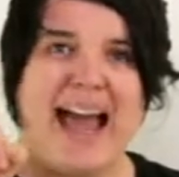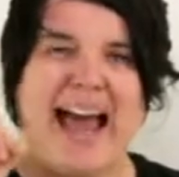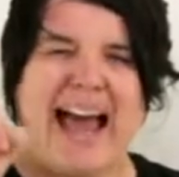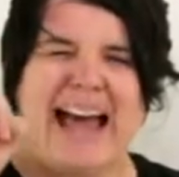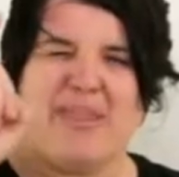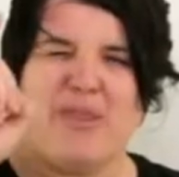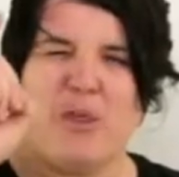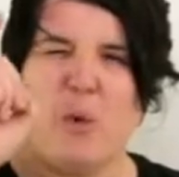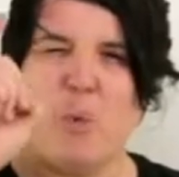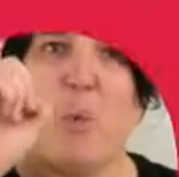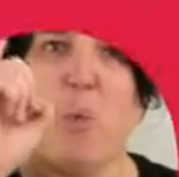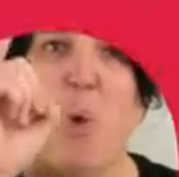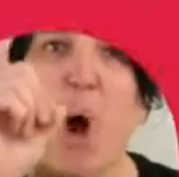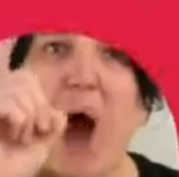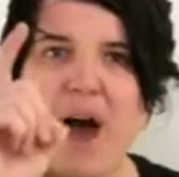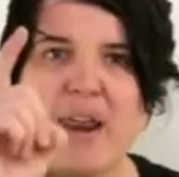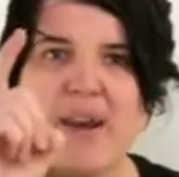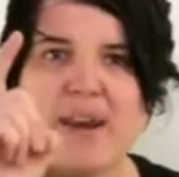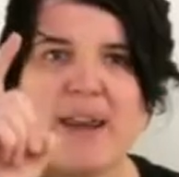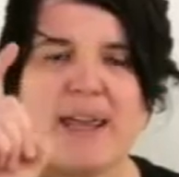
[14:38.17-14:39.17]
And the
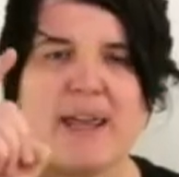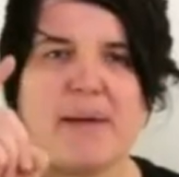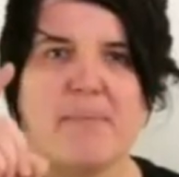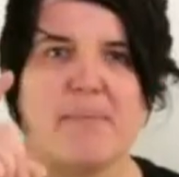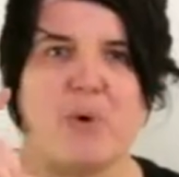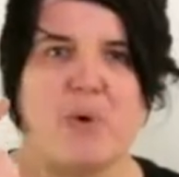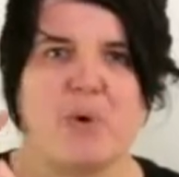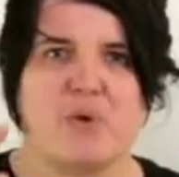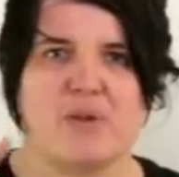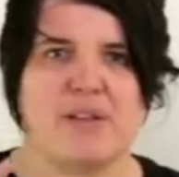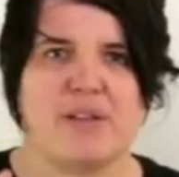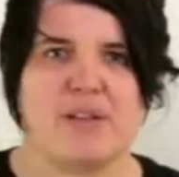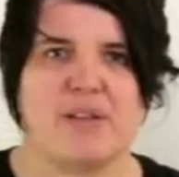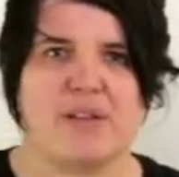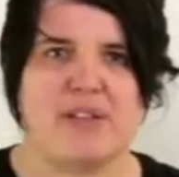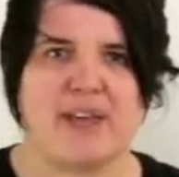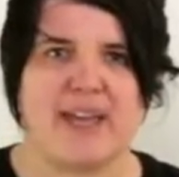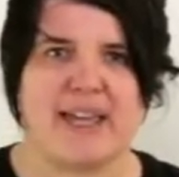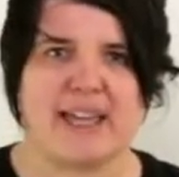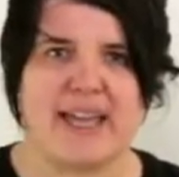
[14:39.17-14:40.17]
one important
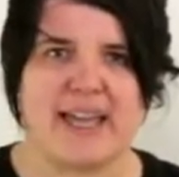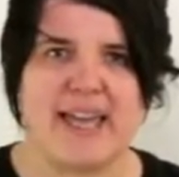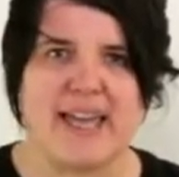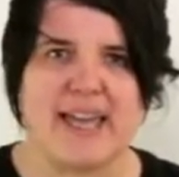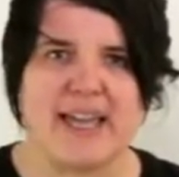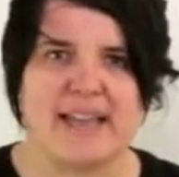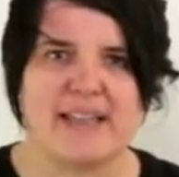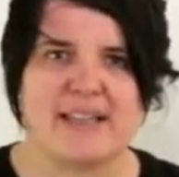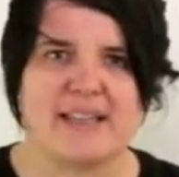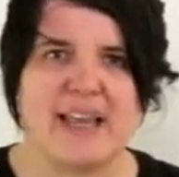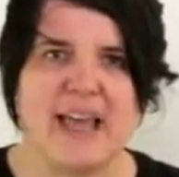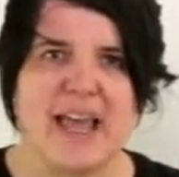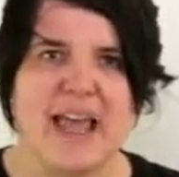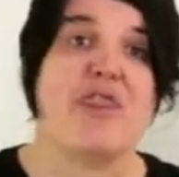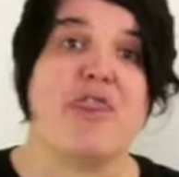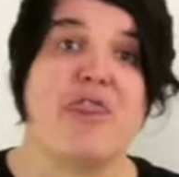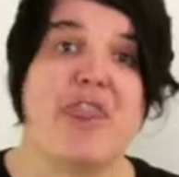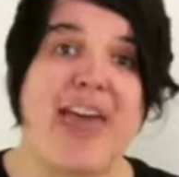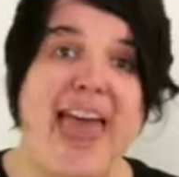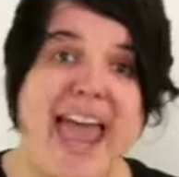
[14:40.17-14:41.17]
thing is
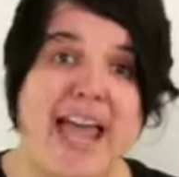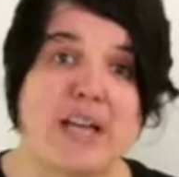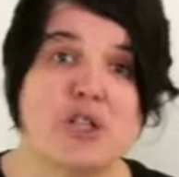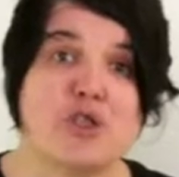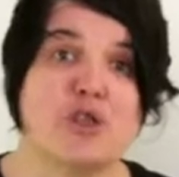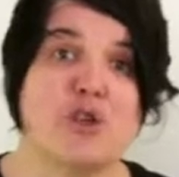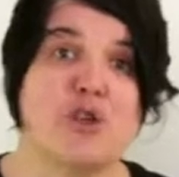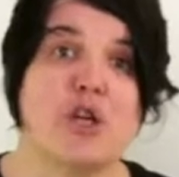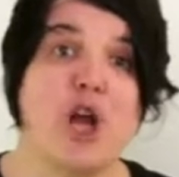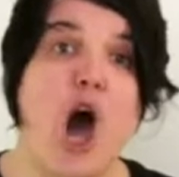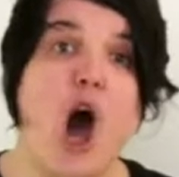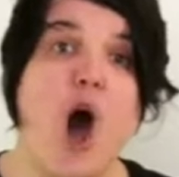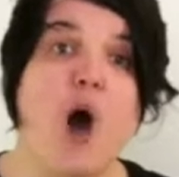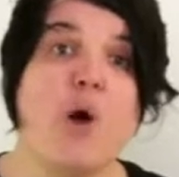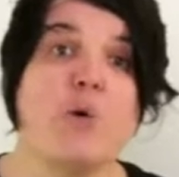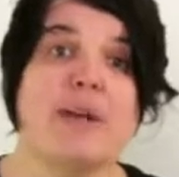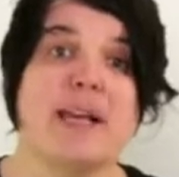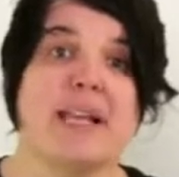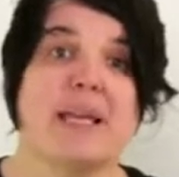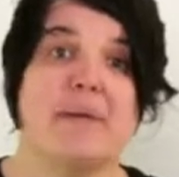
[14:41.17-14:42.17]
there should
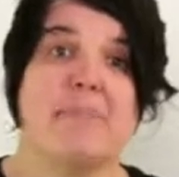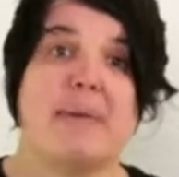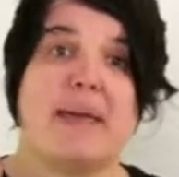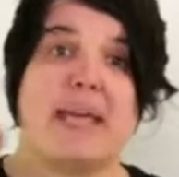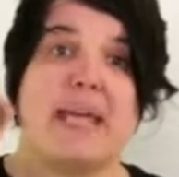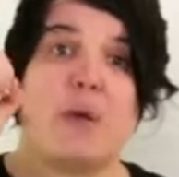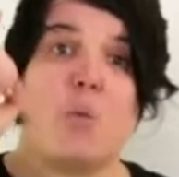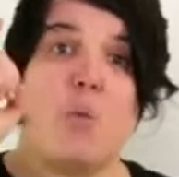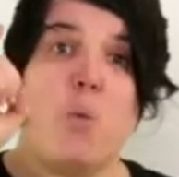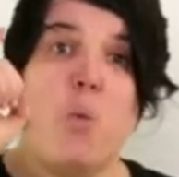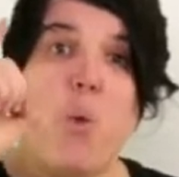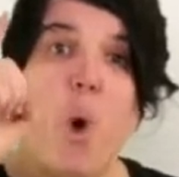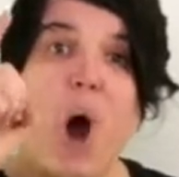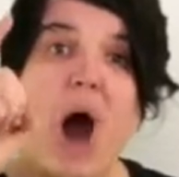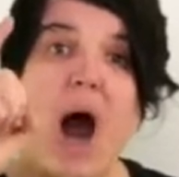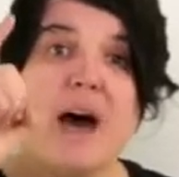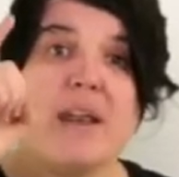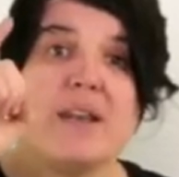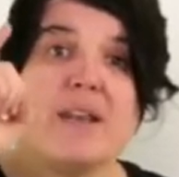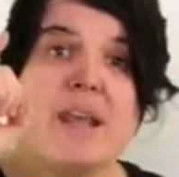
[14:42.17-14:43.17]
only be
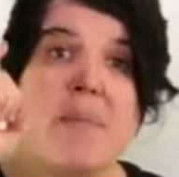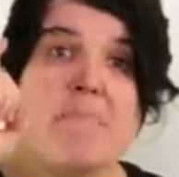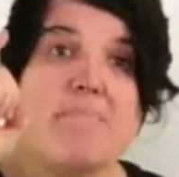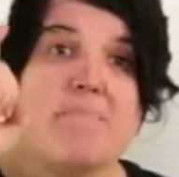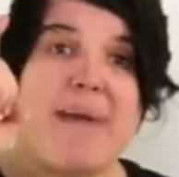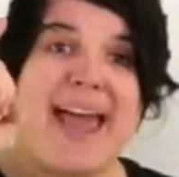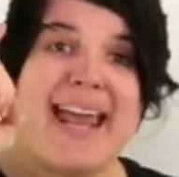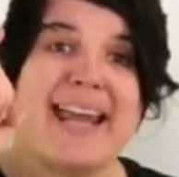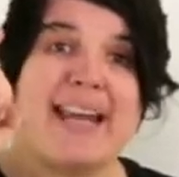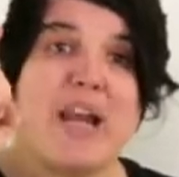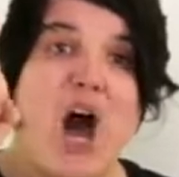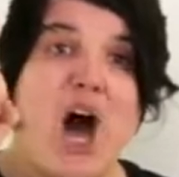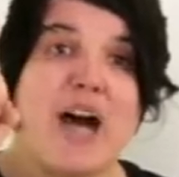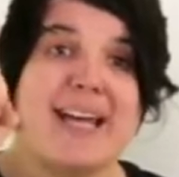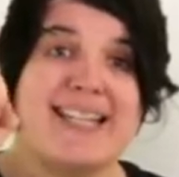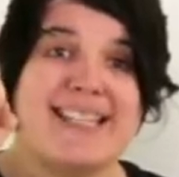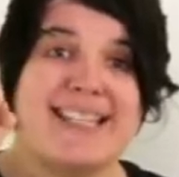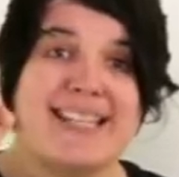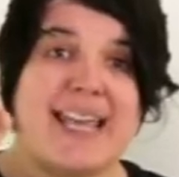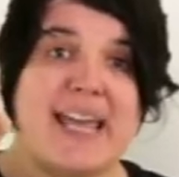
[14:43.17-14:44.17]
one main
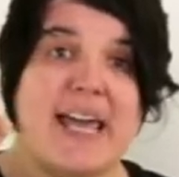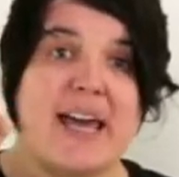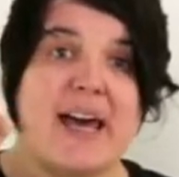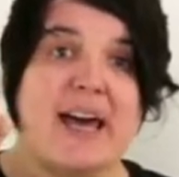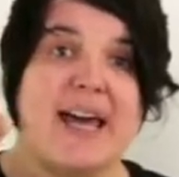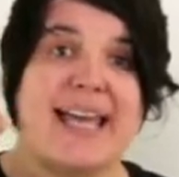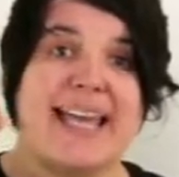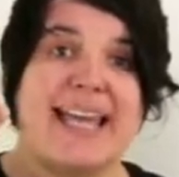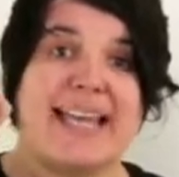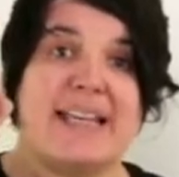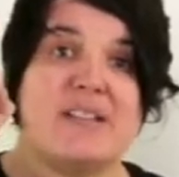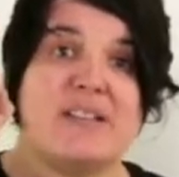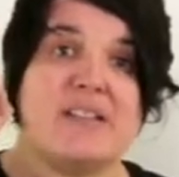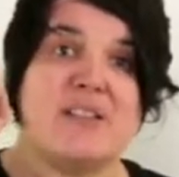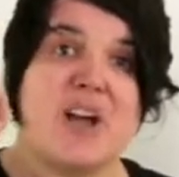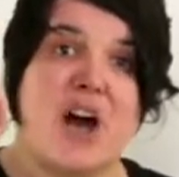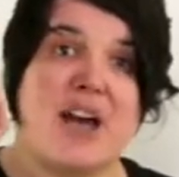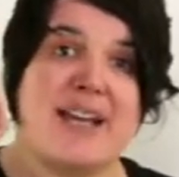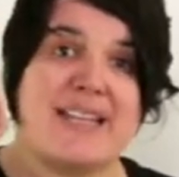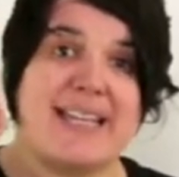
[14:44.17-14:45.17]
idea
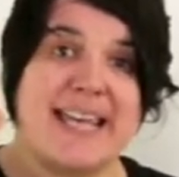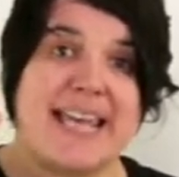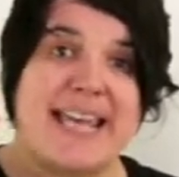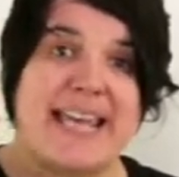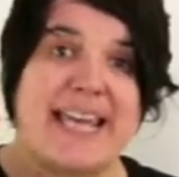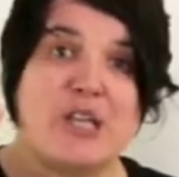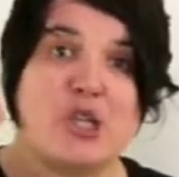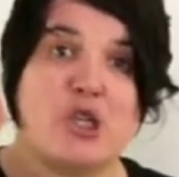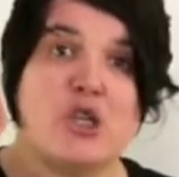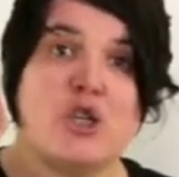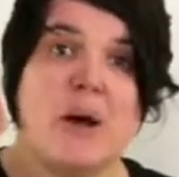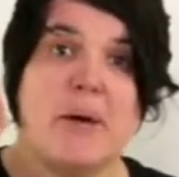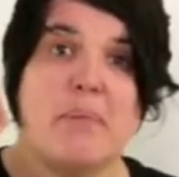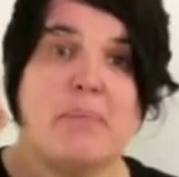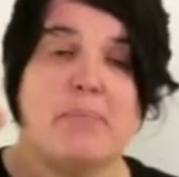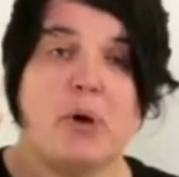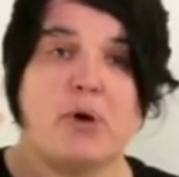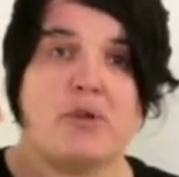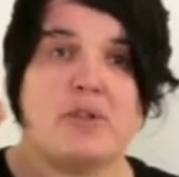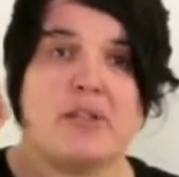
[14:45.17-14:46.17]
inside each
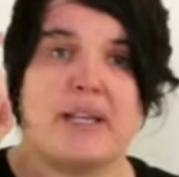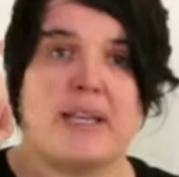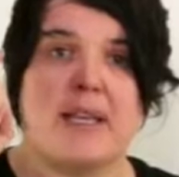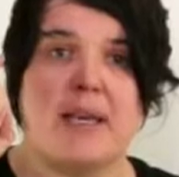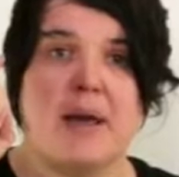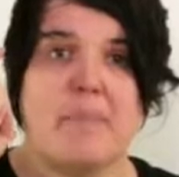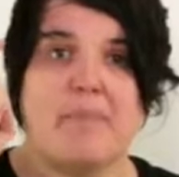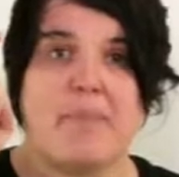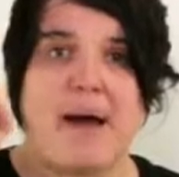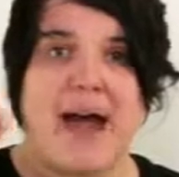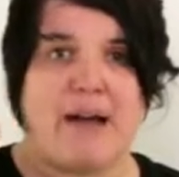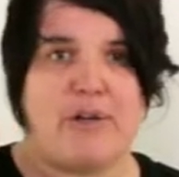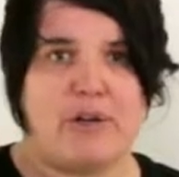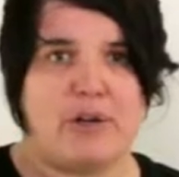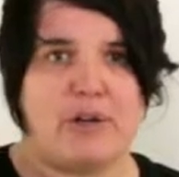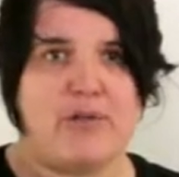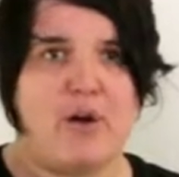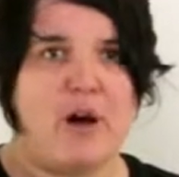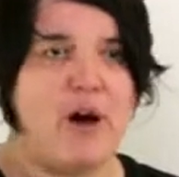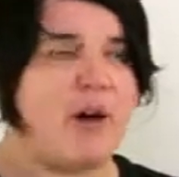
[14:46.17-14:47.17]
body
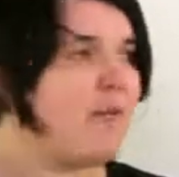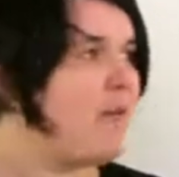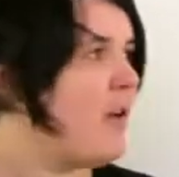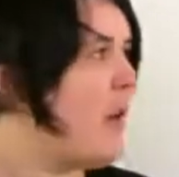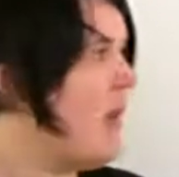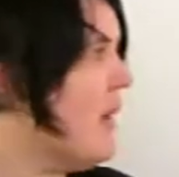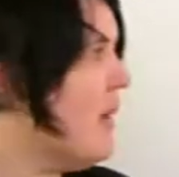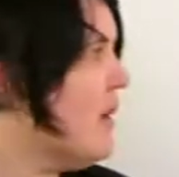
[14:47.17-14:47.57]
paragraph.